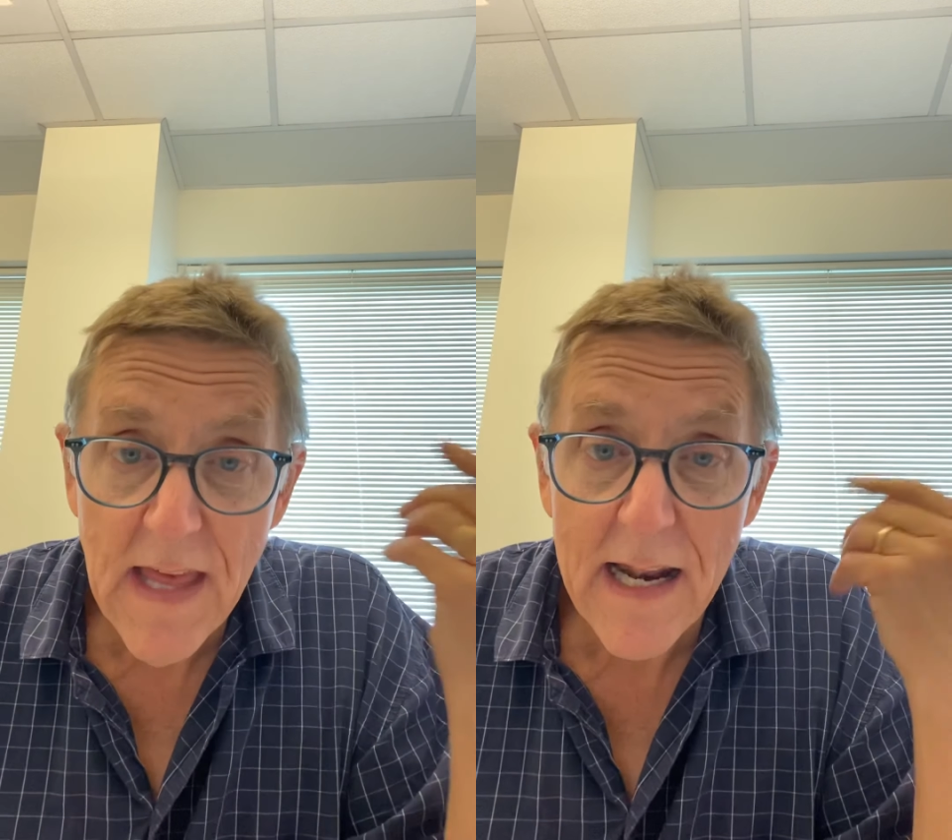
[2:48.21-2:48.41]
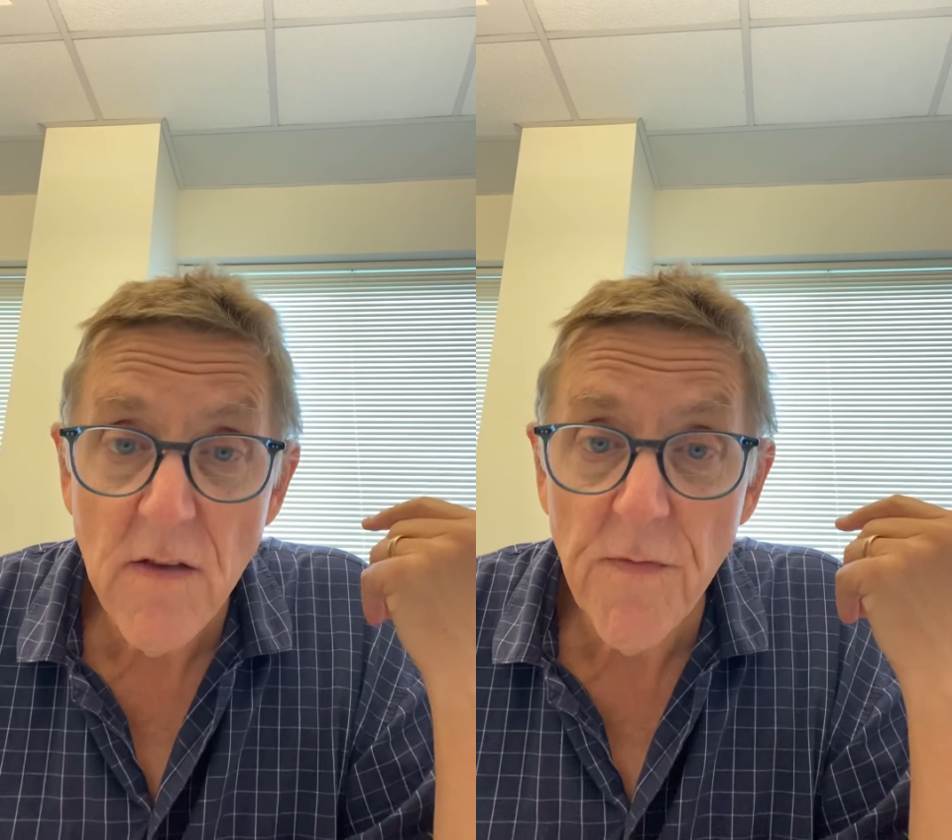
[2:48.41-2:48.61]

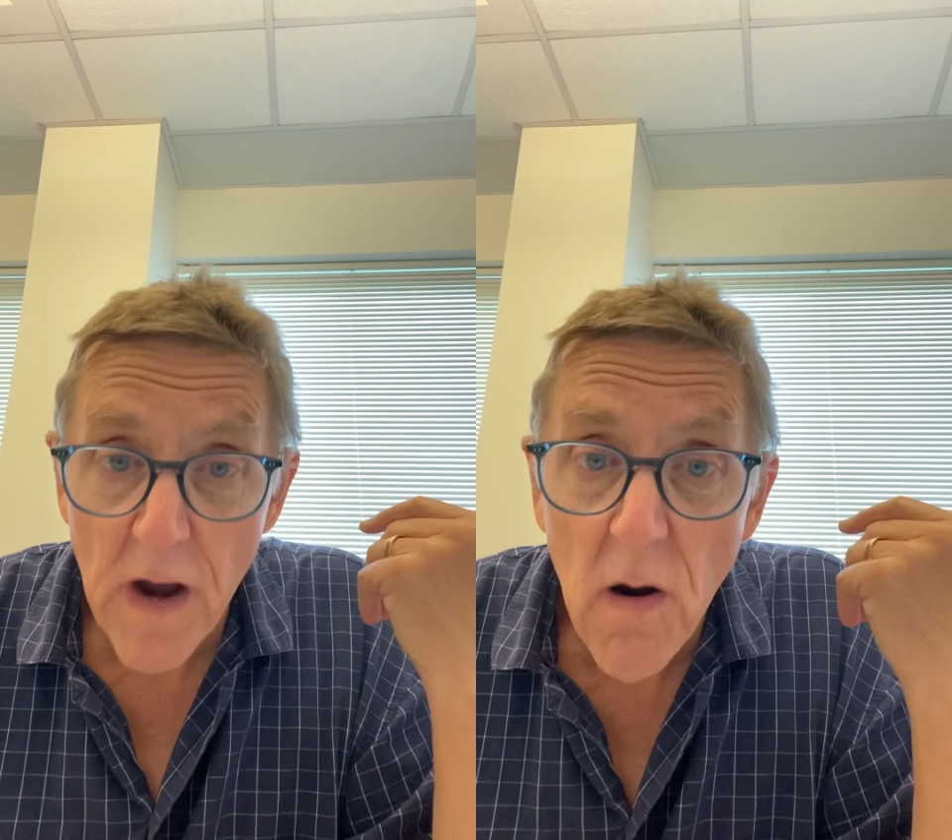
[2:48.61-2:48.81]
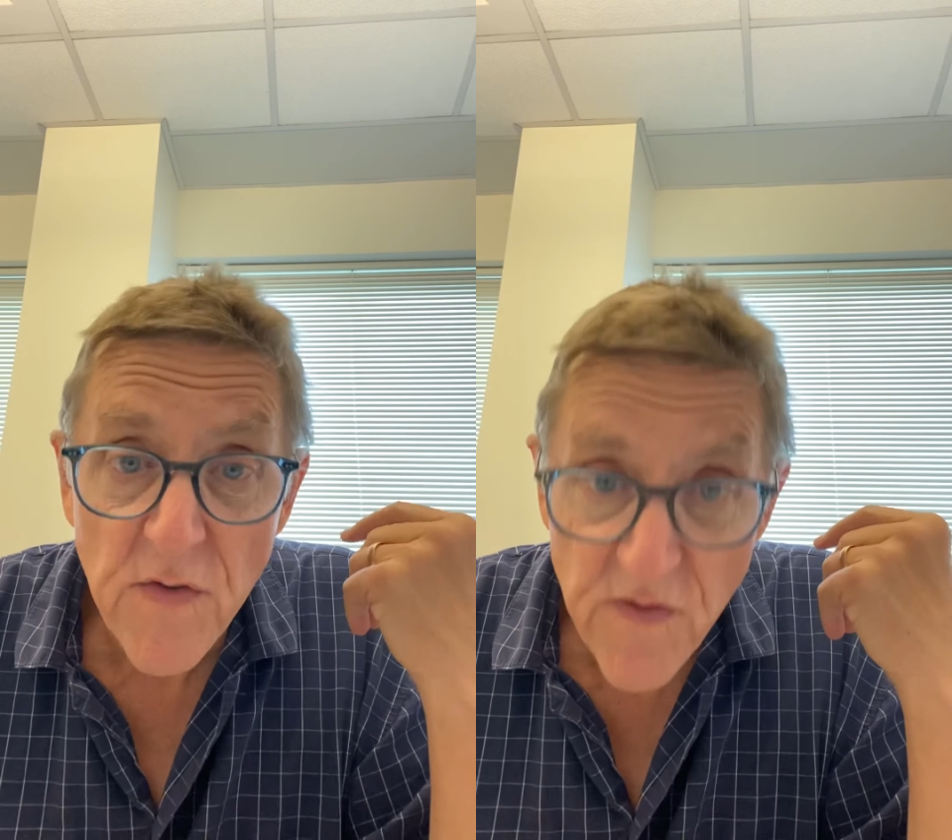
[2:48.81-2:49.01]
that is
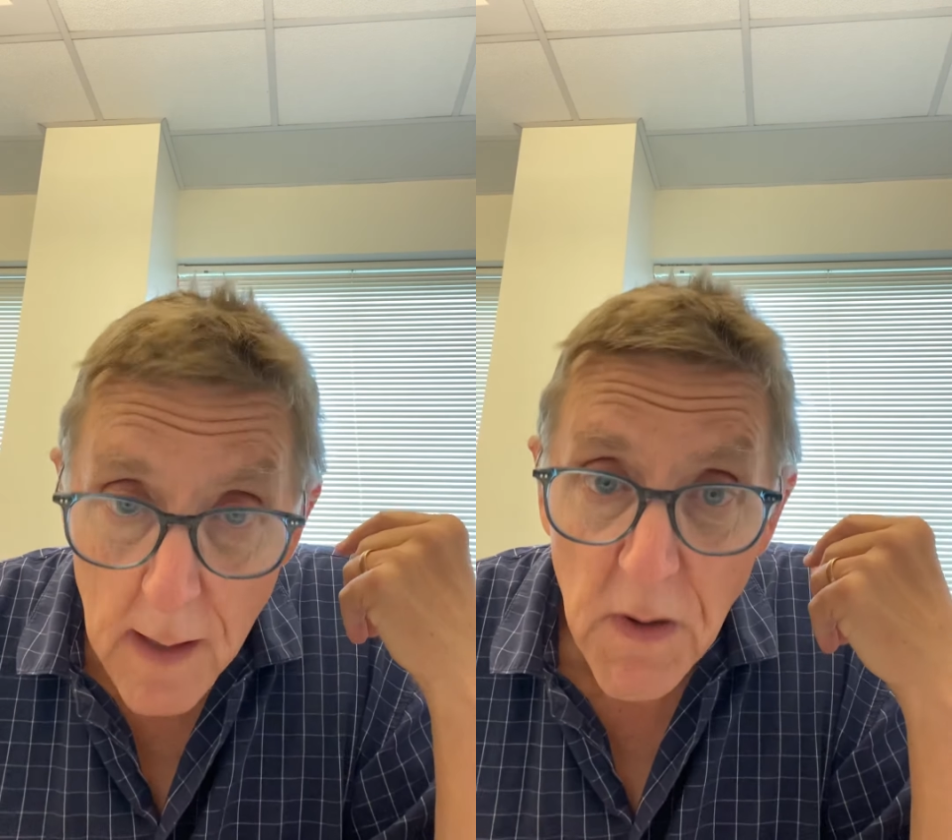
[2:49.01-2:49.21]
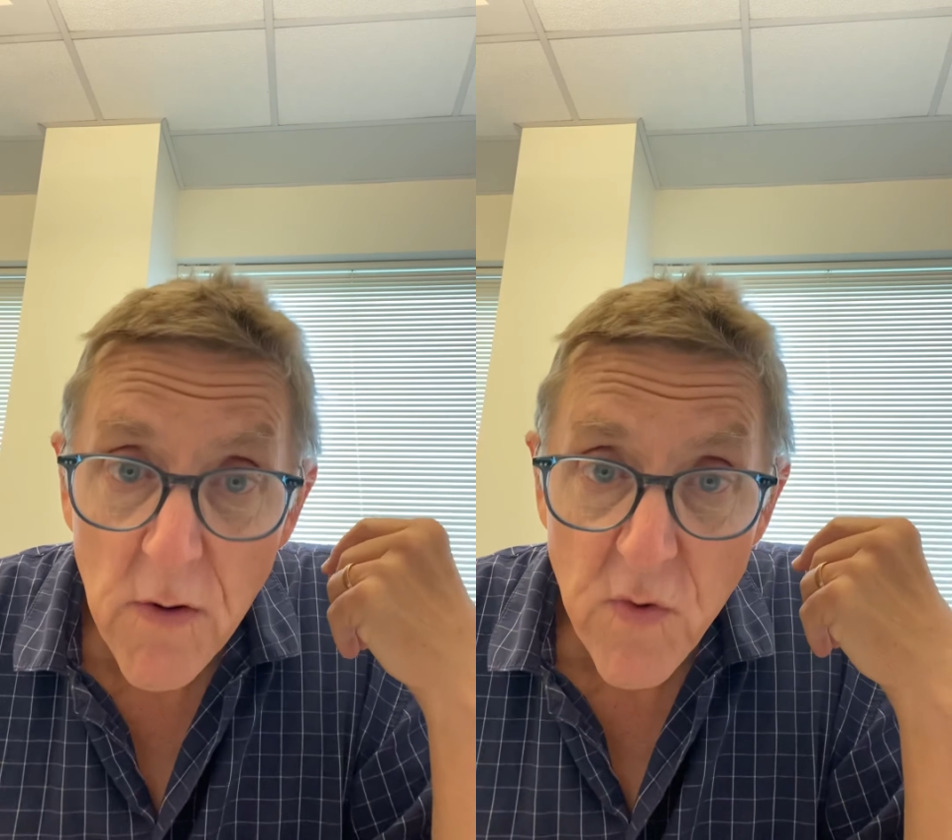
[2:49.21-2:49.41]
very
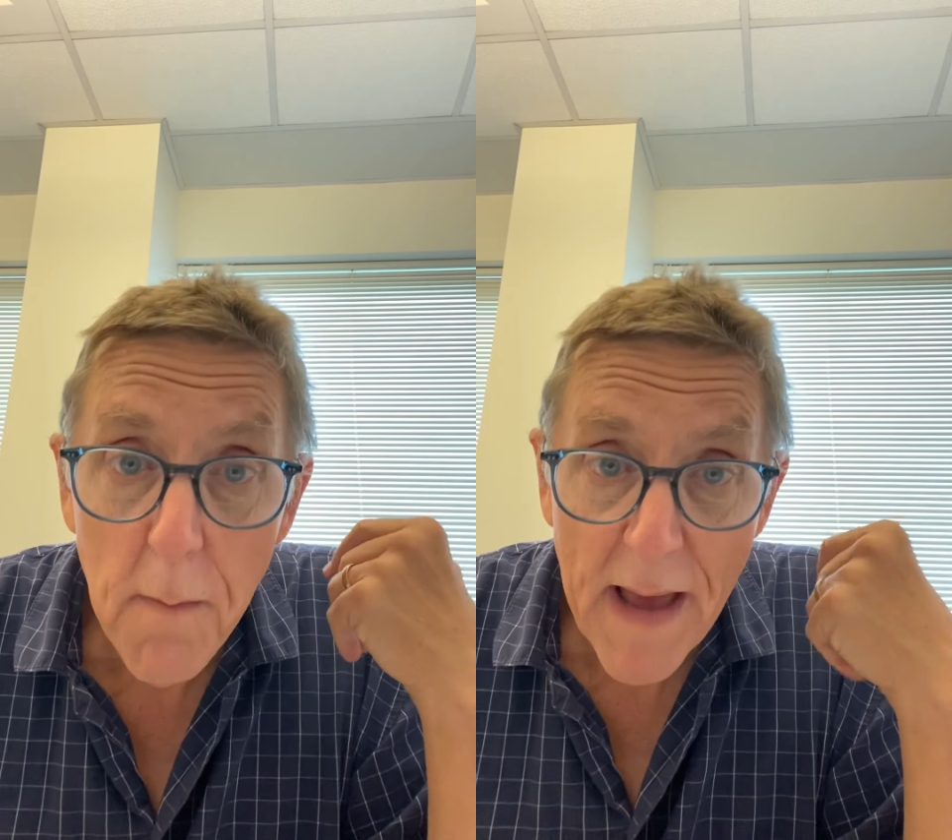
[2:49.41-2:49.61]
similar to a